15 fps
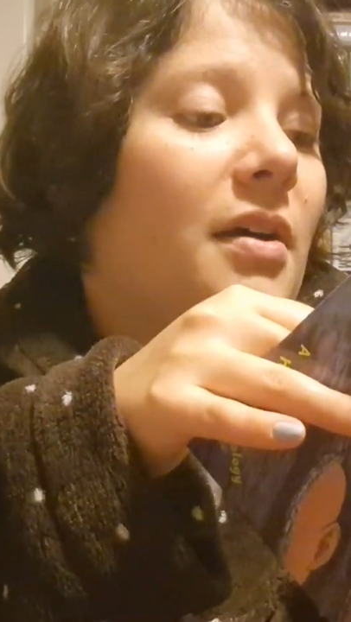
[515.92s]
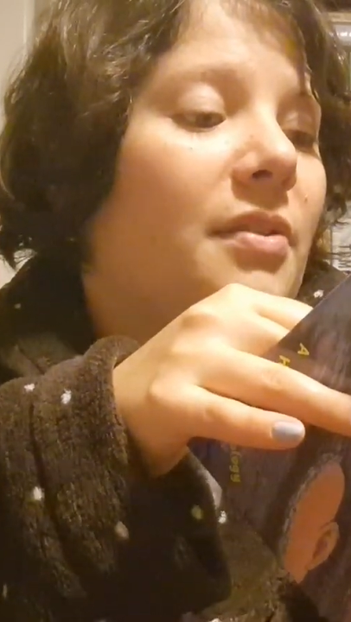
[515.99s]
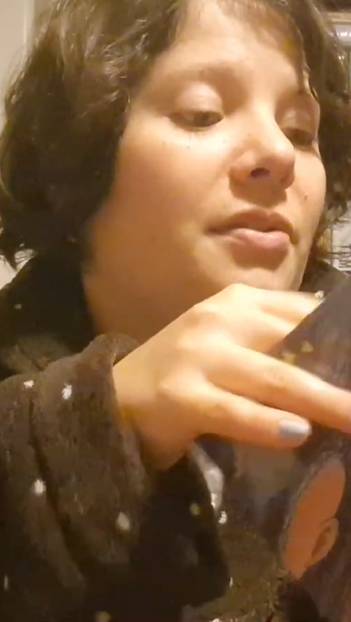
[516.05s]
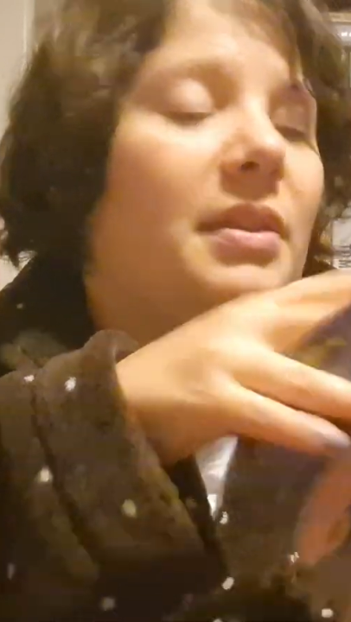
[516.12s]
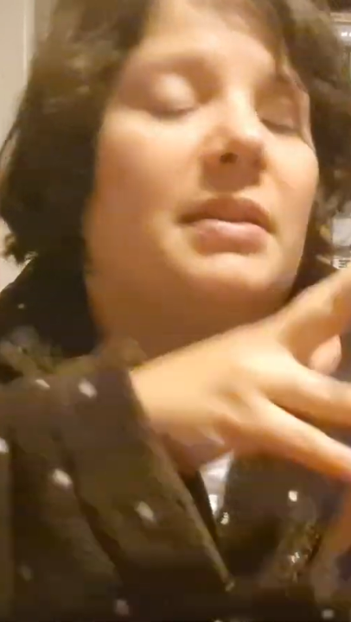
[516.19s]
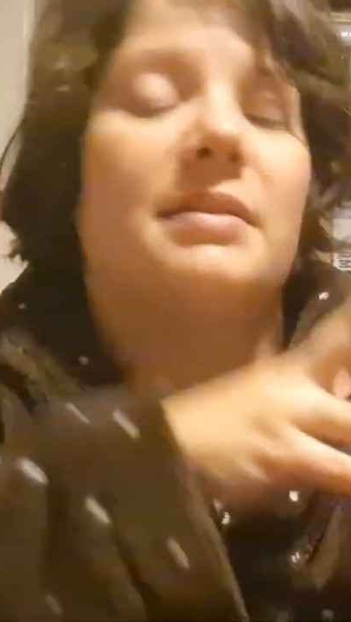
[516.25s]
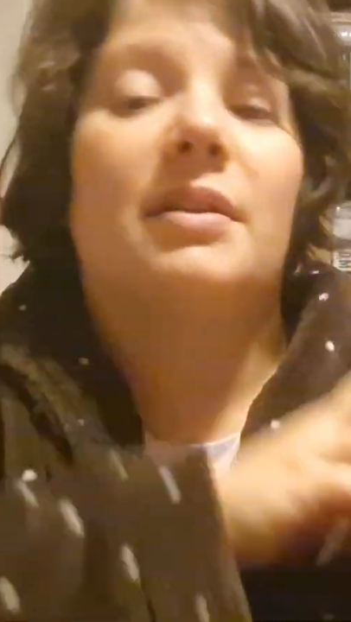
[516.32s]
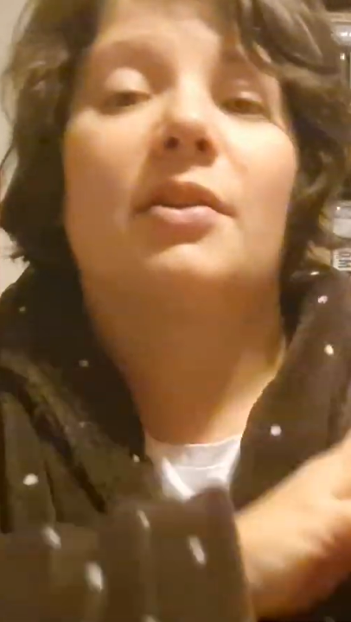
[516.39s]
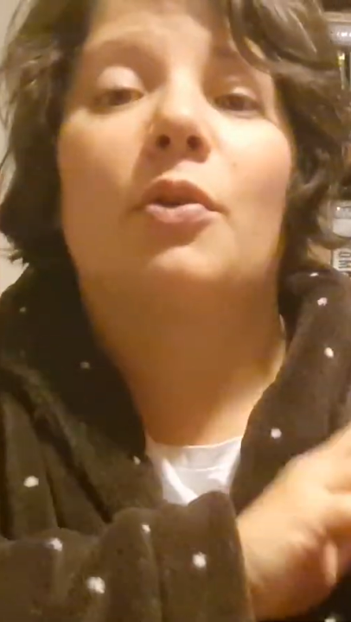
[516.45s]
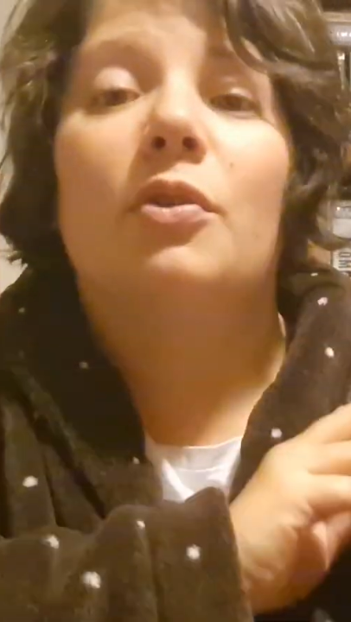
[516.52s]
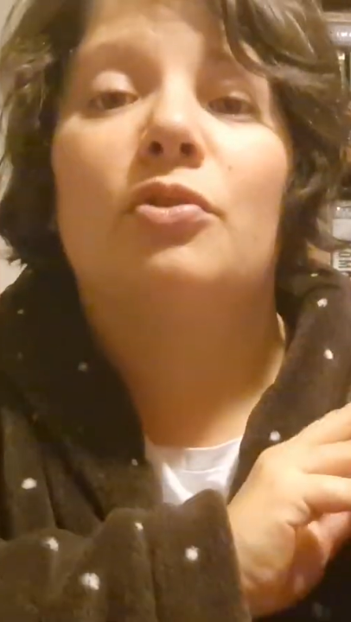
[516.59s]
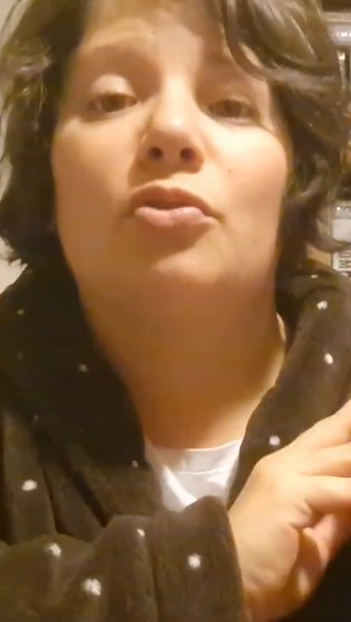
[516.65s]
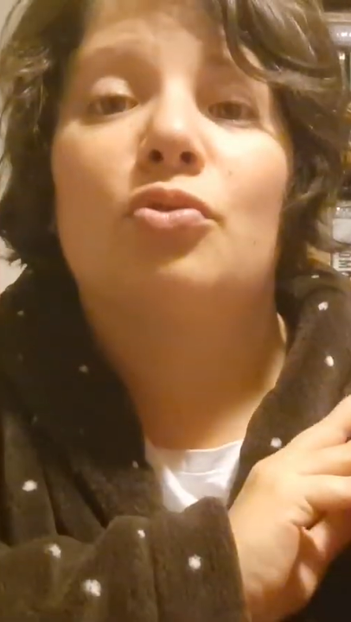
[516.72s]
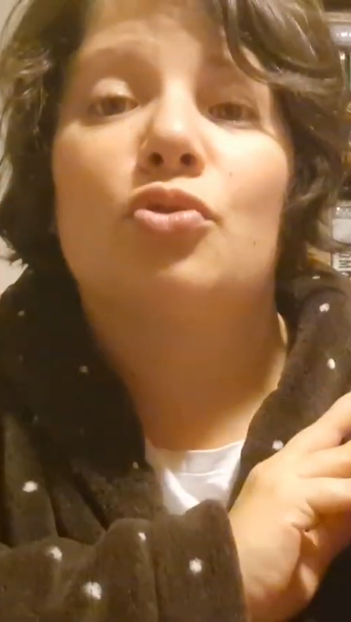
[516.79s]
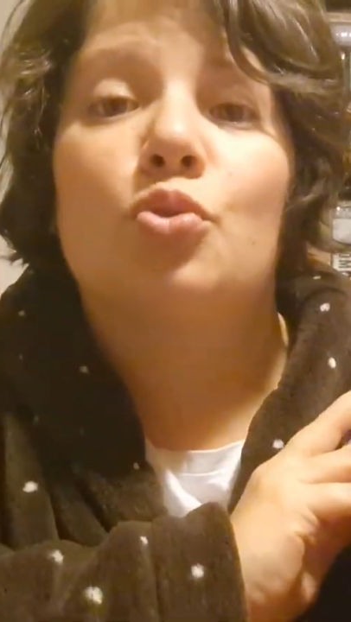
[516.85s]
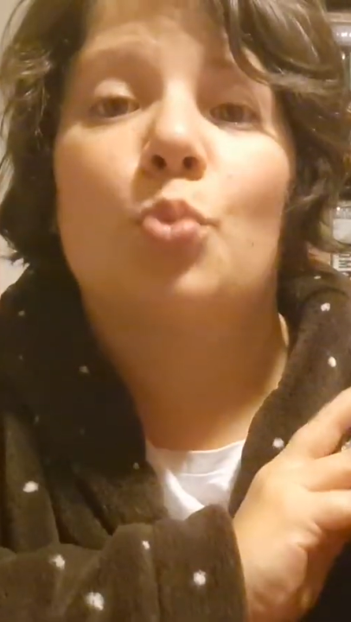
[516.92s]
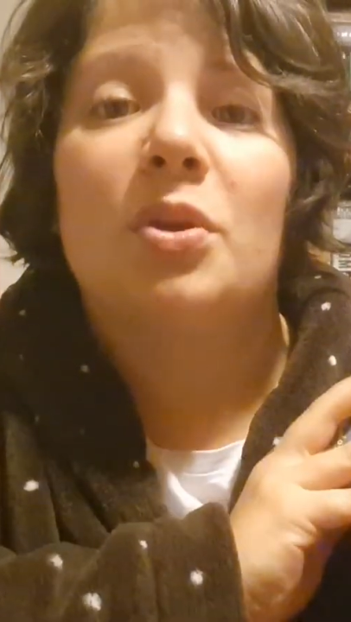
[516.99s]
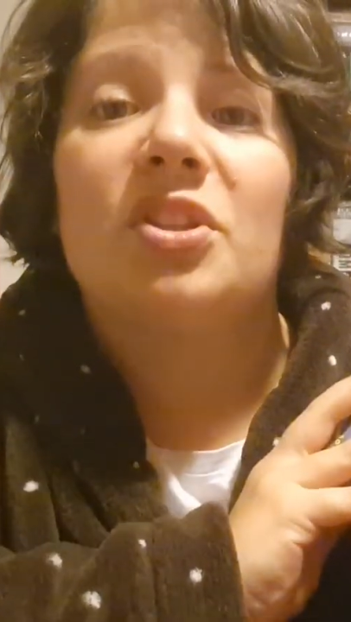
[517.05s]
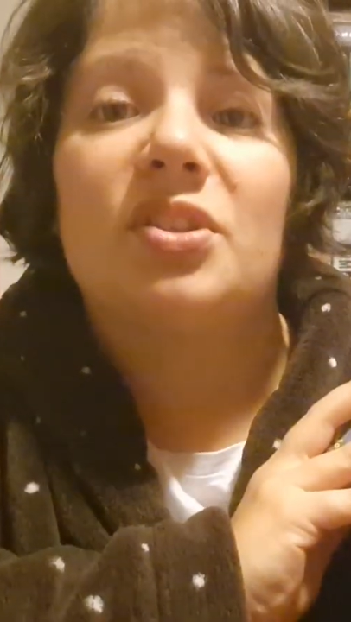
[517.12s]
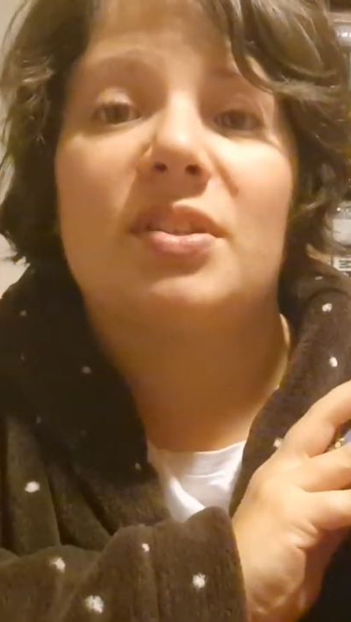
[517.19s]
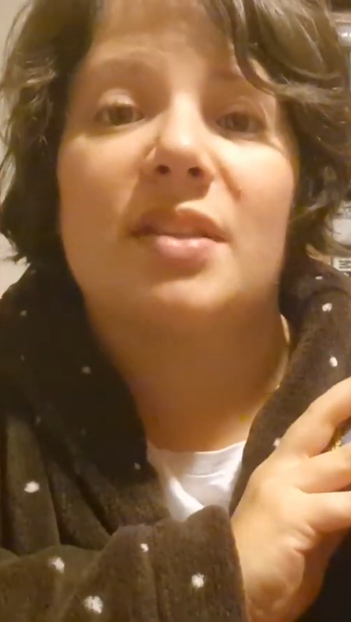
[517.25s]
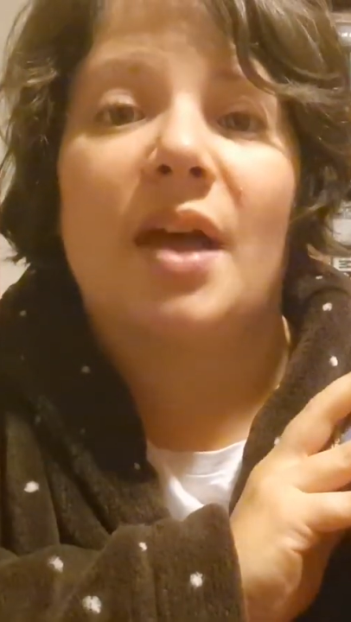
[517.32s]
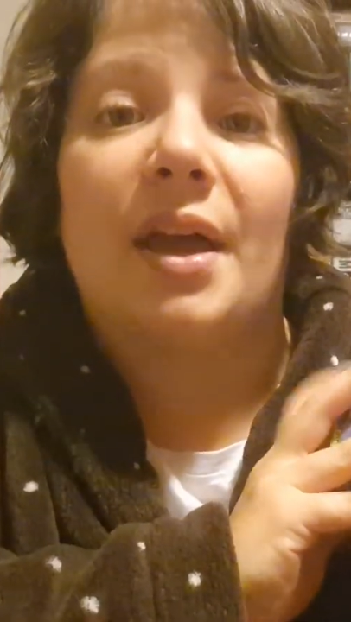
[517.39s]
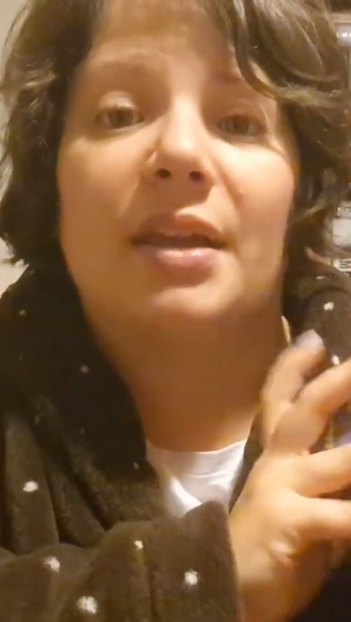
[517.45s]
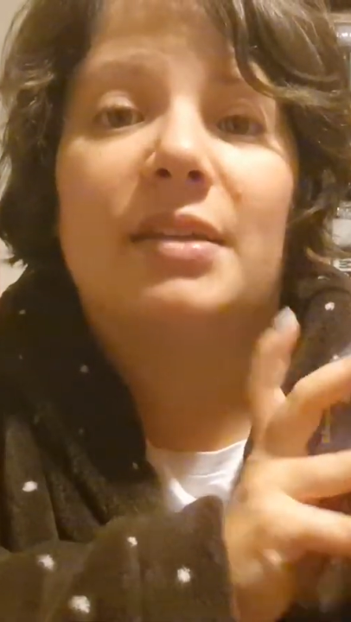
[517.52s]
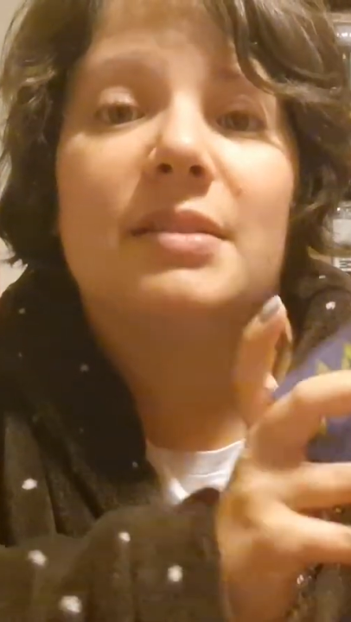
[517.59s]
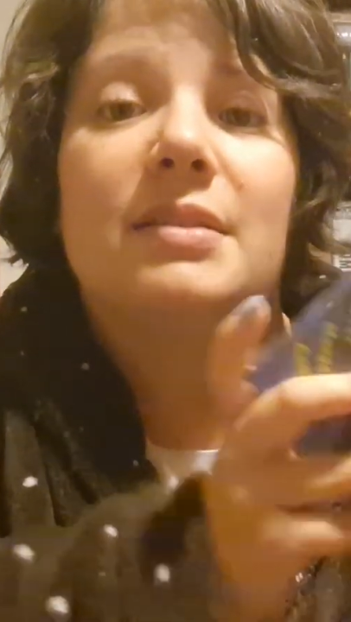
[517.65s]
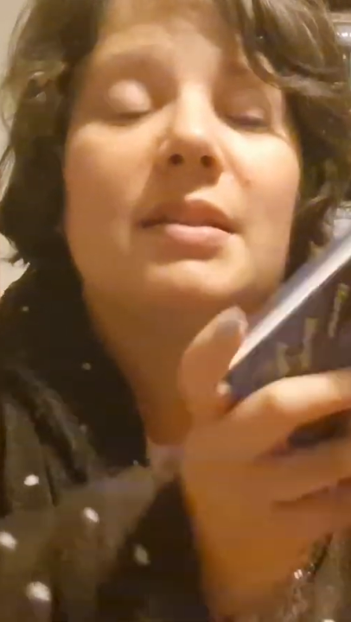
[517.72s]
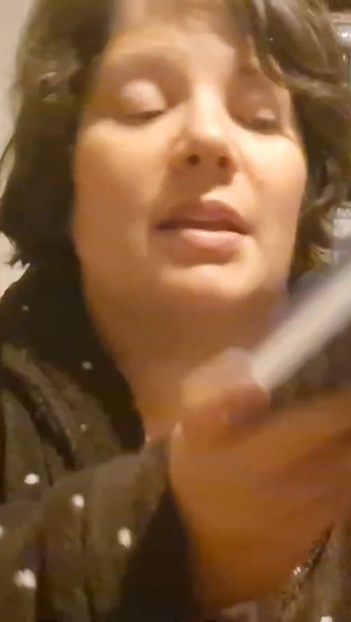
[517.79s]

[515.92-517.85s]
things are going to switch sides,